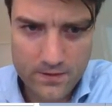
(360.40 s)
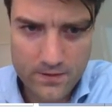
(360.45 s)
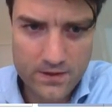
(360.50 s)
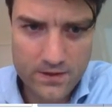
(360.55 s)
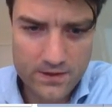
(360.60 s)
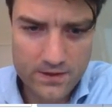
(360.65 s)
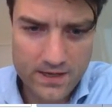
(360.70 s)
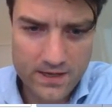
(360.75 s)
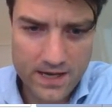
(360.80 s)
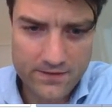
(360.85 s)

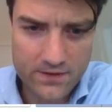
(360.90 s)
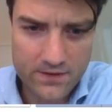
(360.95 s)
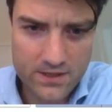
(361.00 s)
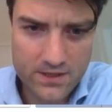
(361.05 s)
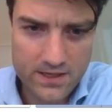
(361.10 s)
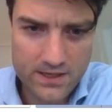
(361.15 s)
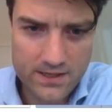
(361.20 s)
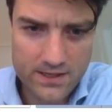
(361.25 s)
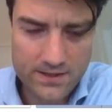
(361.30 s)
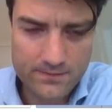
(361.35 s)
this
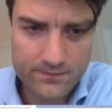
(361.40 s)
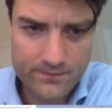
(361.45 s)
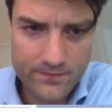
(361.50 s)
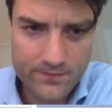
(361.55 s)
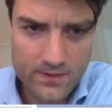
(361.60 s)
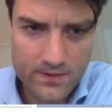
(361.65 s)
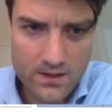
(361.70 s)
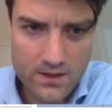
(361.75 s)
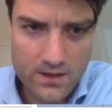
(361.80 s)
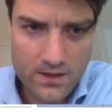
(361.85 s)
advertising.
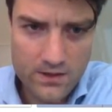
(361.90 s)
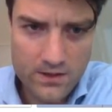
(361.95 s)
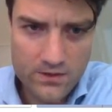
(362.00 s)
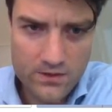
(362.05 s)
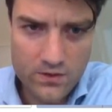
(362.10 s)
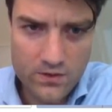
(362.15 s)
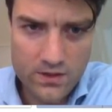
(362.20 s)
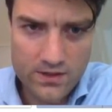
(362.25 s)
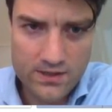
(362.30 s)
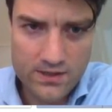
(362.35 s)

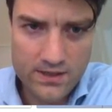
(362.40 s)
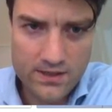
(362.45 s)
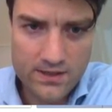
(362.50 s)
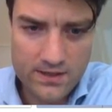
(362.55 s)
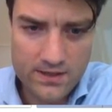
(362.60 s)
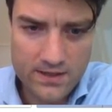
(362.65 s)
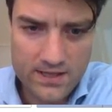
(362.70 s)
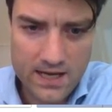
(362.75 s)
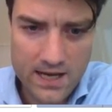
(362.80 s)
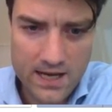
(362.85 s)
So this
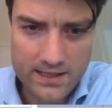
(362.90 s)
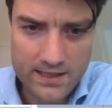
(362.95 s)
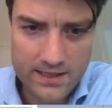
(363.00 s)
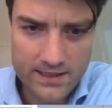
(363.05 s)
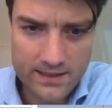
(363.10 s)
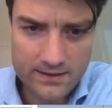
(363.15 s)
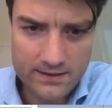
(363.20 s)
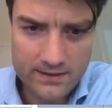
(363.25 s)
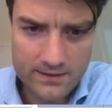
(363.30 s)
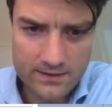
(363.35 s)
is the
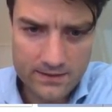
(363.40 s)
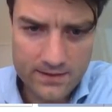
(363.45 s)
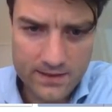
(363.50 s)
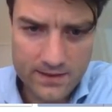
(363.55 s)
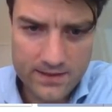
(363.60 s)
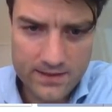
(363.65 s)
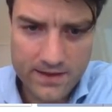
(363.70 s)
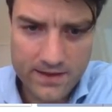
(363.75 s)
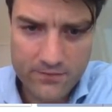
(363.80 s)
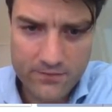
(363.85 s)
targeting.
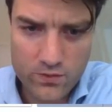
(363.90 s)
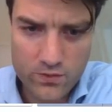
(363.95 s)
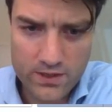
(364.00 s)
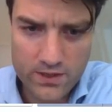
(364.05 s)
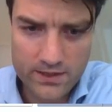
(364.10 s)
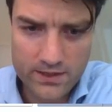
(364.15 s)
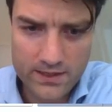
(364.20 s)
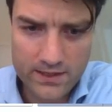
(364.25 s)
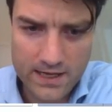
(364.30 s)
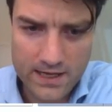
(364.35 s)
It's
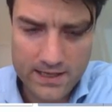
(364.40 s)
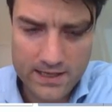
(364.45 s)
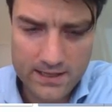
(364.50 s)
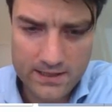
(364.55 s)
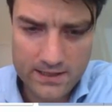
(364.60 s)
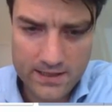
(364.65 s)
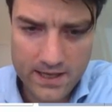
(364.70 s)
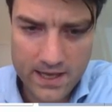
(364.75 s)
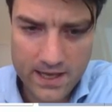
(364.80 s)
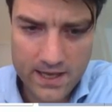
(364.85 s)
everyone in
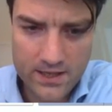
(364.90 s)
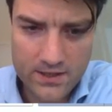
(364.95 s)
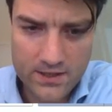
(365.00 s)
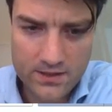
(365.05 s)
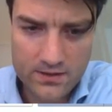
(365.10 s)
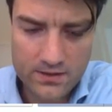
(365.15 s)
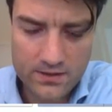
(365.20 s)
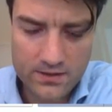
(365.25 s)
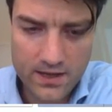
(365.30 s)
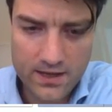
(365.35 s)
Dhaka,
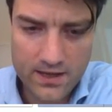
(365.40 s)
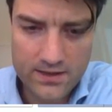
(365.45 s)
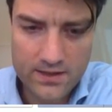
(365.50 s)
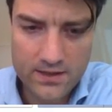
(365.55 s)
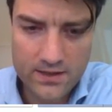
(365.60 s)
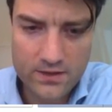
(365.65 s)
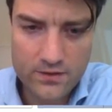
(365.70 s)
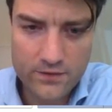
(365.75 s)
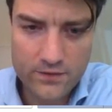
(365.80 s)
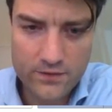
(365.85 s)
age
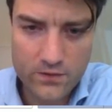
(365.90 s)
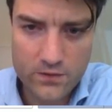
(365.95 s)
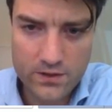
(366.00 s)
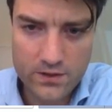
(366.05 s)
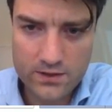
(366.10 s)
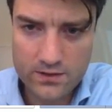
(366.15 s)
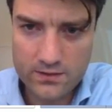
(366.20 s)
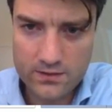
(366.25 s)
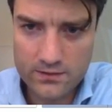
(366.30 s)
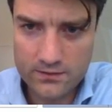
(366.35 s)
18 to
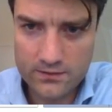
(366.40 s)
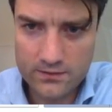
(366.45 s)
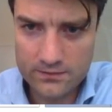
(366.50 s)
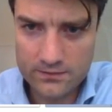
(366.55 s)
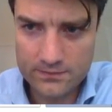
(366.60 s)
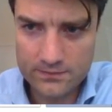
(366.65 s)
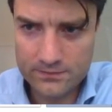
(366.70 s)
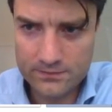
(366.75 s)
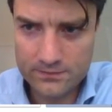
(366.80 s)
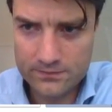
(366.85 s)
14.
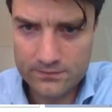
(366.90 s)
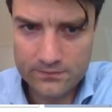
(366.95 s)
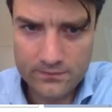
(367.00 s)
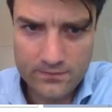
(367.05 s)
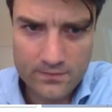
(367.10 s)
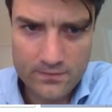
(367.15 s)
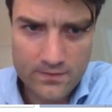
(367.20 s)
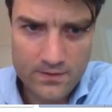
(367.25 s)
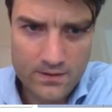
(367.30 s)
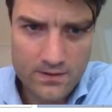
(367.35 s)

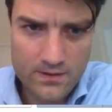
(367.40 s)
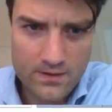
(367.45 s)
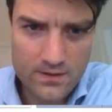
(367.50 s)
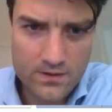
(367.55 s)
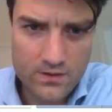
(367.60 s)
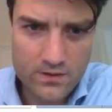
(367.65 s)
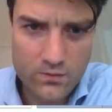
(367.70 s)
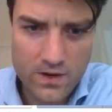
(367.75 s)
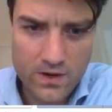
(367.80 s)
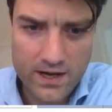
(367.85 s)

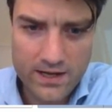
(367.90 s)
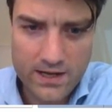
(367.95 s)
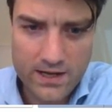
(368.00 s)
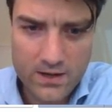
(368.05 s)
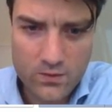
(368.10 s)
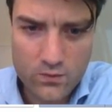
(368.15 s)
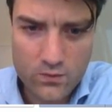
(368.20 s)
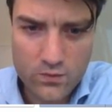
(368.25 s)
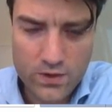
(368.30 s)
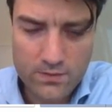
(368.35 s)
So right
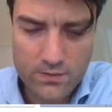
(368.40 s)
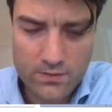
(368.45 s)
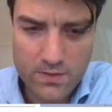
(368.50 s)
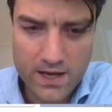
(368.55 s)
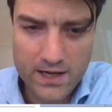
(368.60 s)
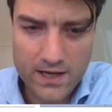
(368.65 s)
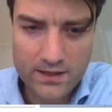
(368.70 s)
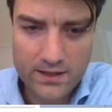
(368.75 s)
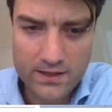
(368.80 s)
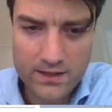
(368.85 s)
now
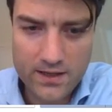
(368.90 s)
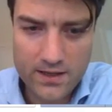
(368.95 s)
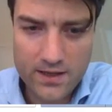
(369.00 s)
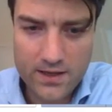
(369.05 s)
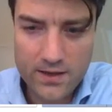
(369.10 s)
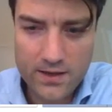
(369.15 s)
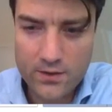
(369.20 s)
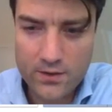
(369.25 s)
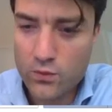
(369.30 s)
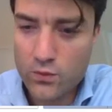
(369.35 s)

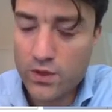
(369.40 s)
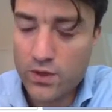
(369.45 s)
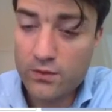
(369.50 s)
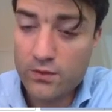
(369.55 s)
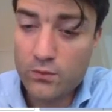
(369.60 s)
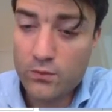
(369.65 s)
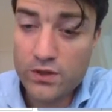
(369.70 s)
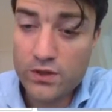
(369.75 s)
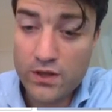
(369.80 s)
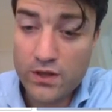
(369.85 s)

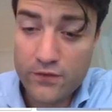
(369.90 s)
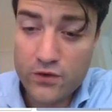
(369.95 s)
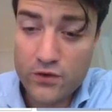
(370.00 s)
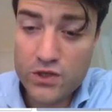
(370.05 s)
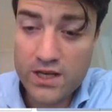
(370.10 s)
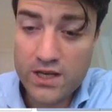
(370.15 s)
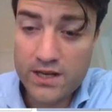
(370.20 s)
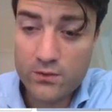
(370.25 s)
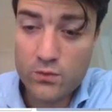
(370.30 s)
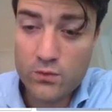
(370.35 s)
we're
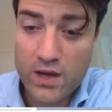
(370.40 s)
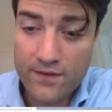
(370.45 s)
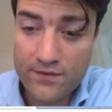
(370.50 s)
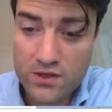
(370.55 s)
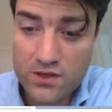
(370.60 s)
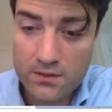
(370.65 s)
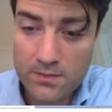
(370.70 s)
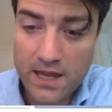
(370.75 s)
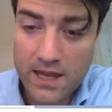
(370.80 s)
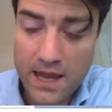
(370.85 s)
differentiating. We have
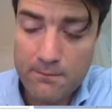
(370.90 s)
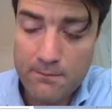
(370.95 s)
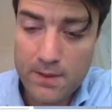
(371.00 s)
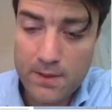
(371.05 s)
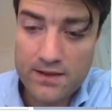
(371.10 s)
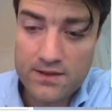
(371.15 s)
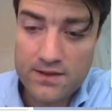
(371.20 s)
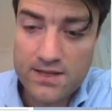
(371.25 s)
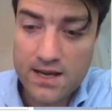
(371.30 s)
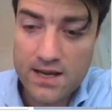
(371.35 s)
some
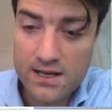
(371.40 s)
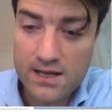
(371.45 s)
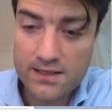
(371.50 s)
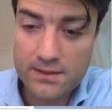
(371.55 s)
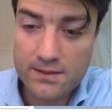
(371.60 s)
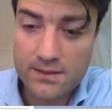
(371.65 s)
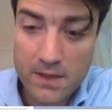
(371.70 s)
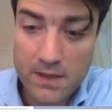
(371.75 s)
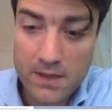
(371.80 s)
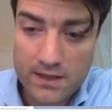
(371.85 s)
campaigns
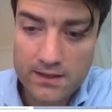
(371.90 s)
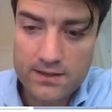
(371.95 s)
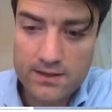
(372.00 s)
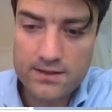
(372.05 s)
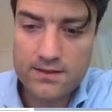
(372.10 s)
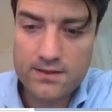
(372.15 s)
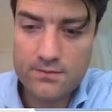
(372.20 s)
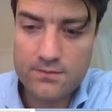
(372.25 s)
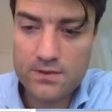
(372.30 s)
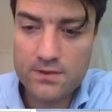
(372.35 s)
targeted men
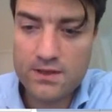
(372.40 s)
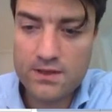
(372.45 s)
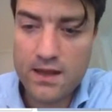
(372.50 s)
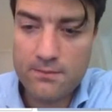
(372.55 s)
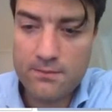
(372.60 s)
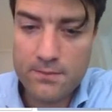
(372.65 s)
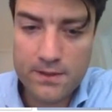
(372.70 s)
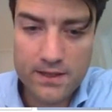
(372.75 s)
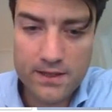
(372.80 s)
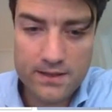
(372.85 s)
and some
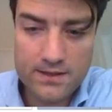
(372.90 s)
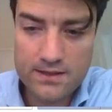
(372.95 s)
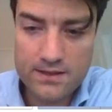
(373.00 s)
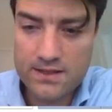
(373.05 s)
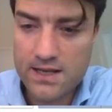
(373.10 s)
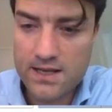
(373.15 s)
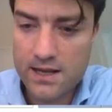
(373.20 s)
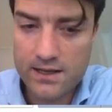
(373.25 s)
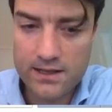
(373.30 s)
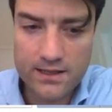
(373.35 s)
campaigns
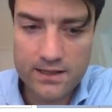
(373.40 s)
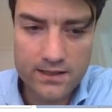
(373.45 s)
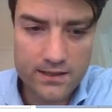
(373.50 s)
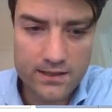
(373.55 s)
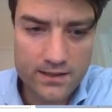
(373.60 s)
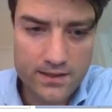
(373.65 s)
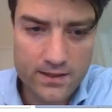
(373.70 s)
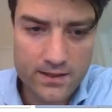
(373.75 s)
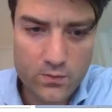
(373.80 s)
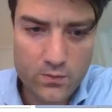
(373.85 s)

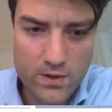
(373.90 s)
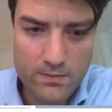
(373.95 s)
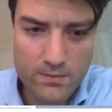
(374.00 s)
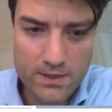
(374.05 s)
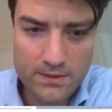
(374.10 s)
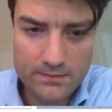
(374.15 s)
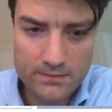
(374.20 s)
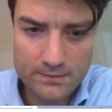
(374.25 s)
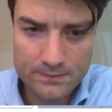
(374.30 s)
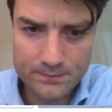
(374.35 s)
targeted
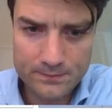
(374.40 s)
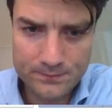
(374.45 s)
women.